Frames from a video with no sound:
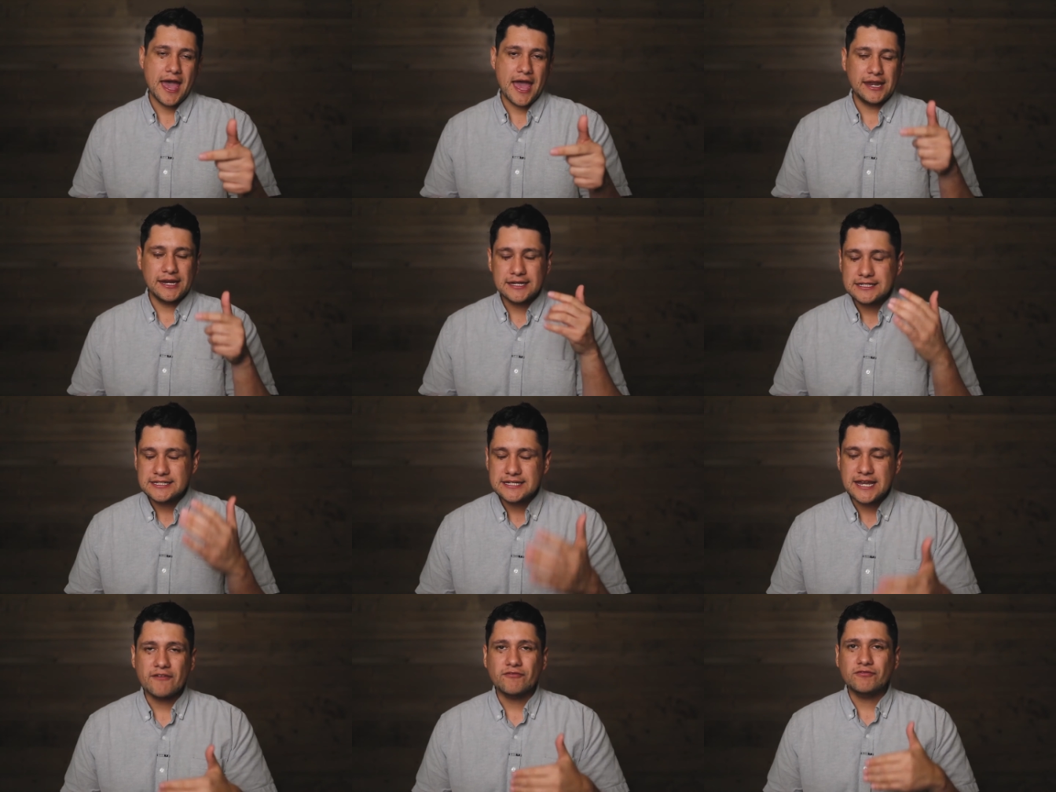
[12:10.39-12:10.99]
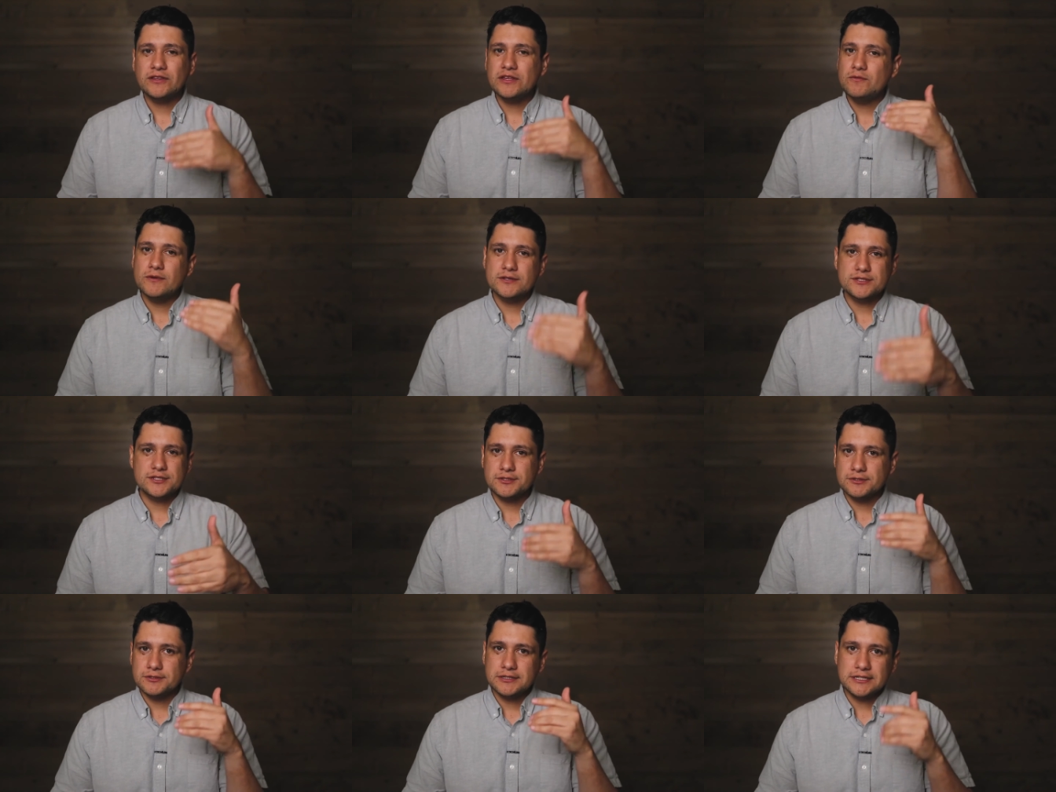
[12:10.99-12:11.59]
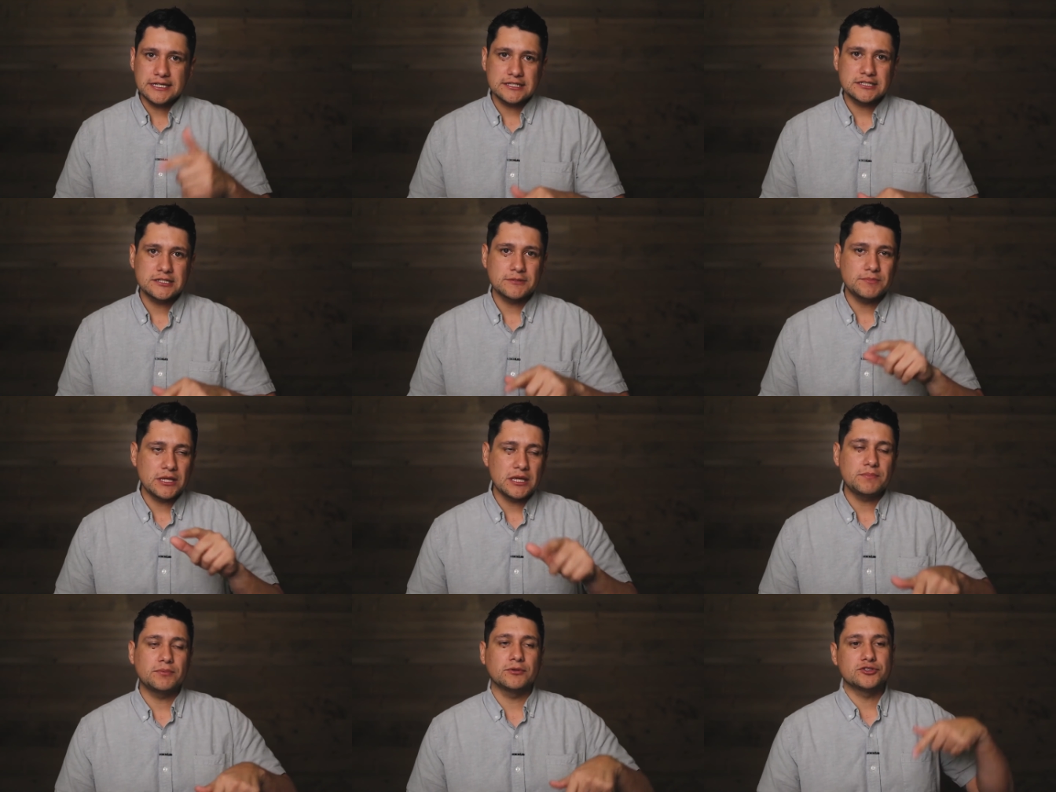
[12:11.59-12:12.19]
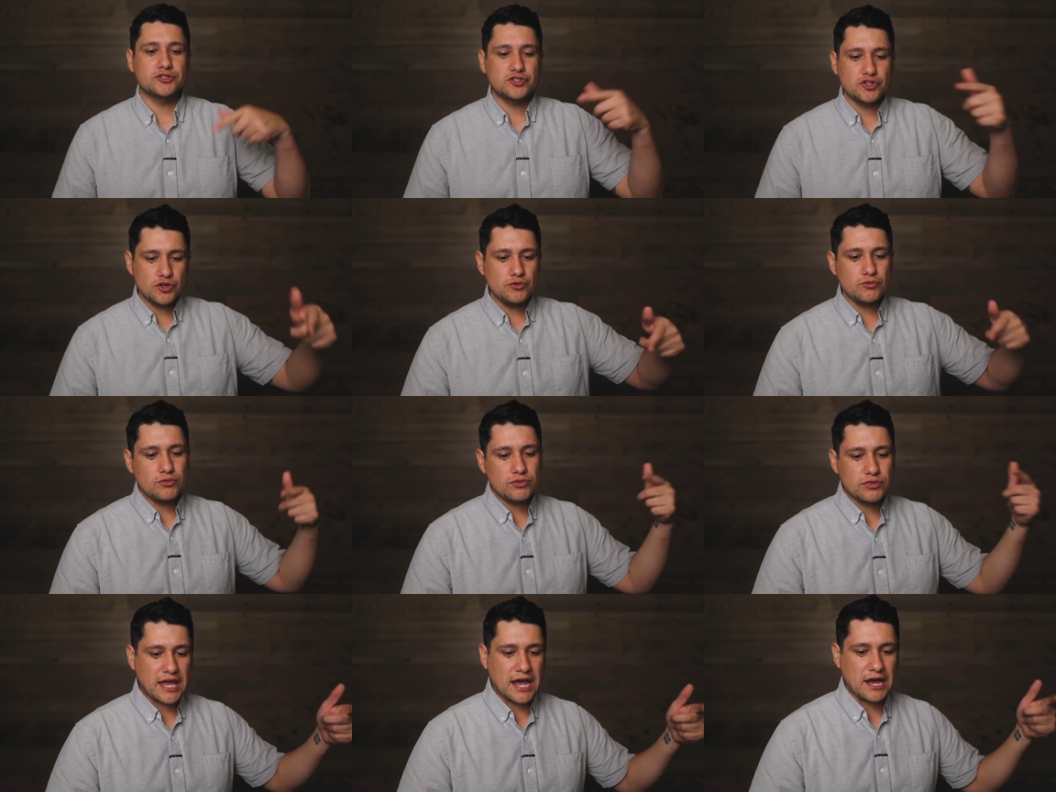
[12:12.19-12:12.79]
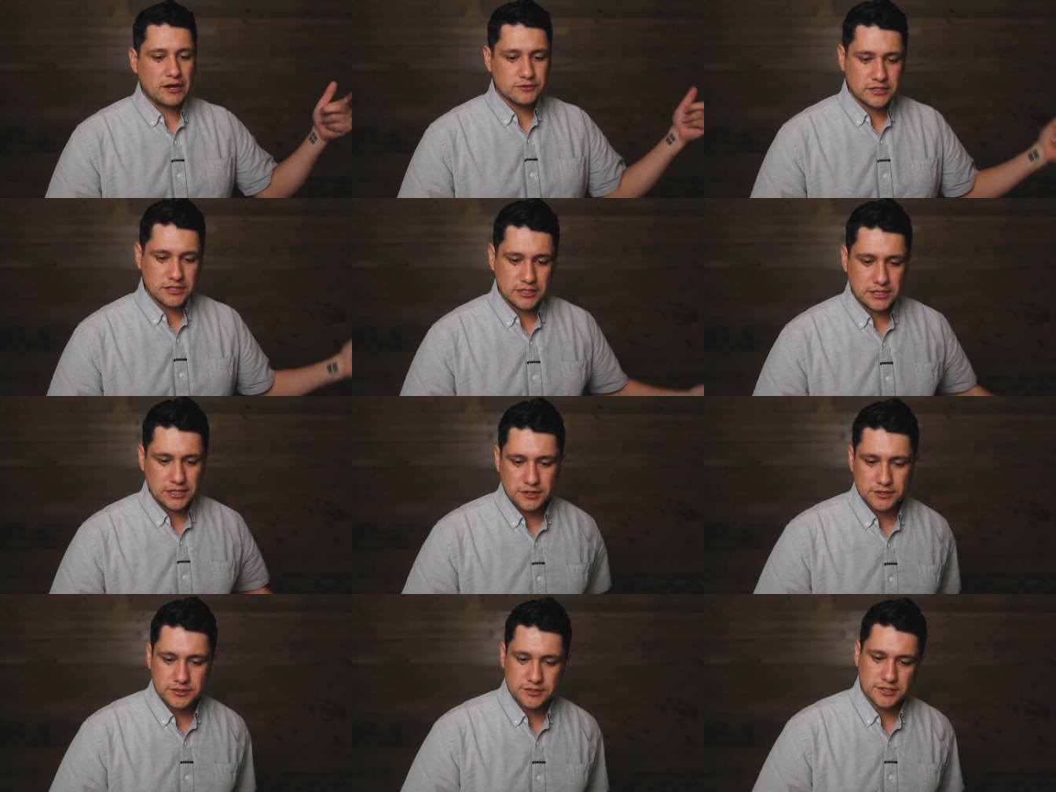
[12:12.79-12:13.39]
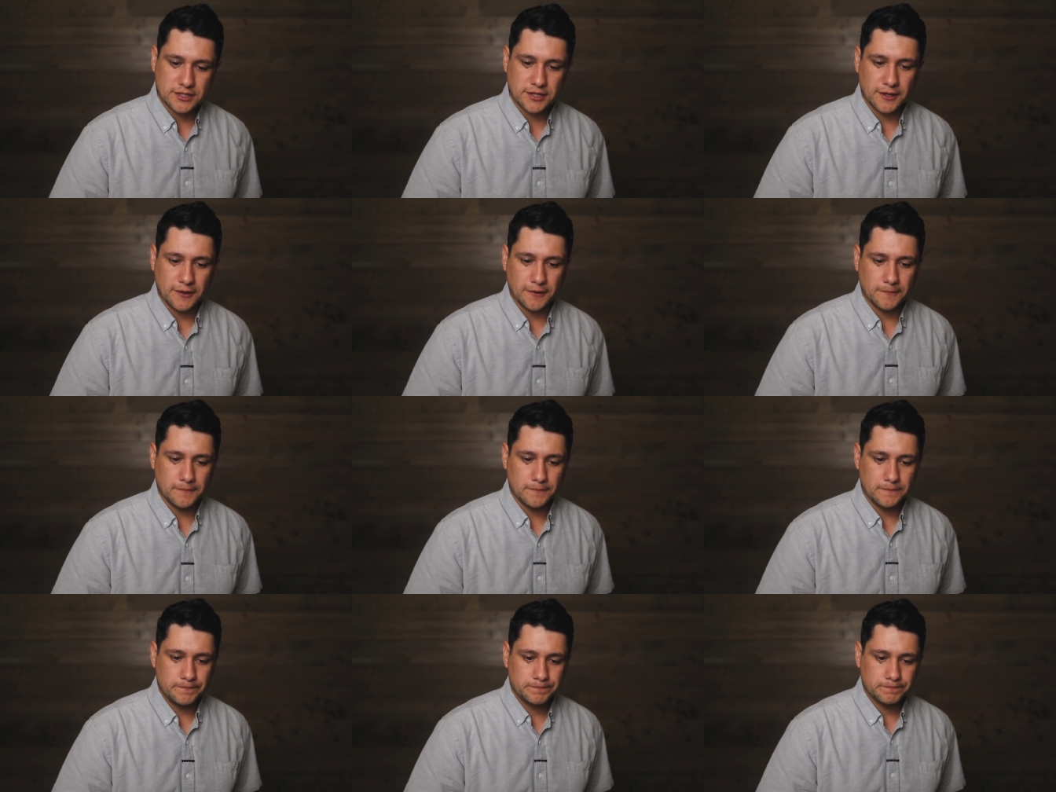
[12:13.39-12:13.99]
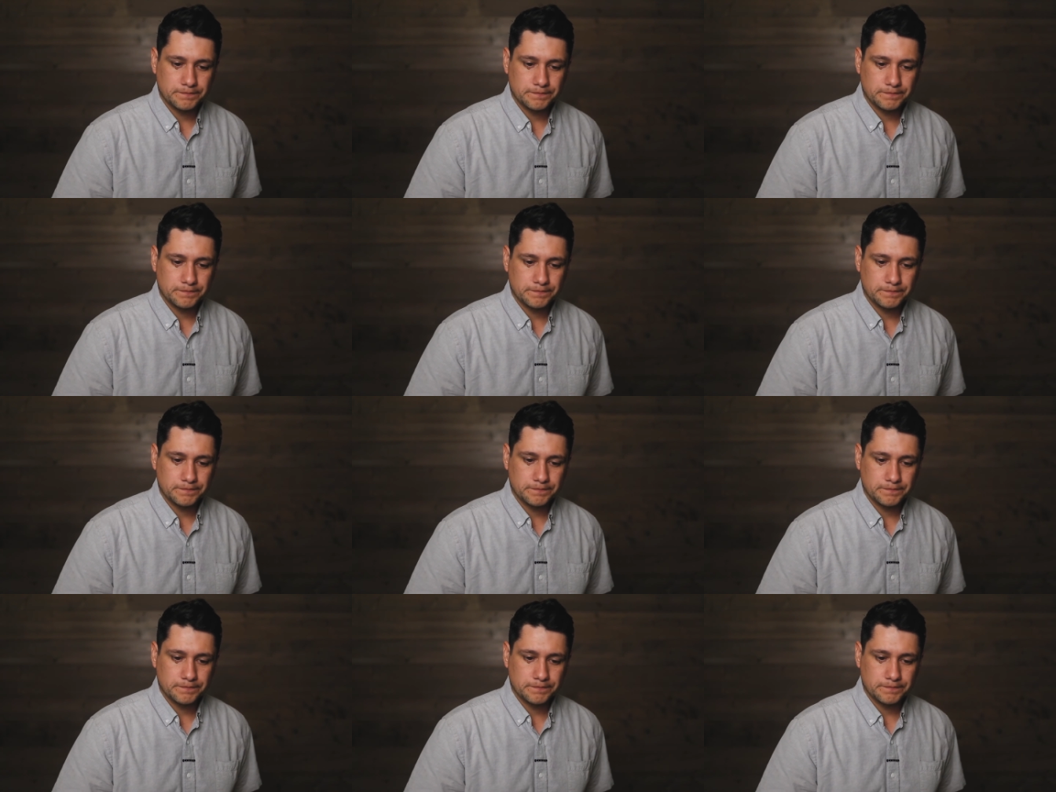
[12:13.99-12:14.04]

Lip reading: And it definitely wasn't unique to people 2,000 years ago.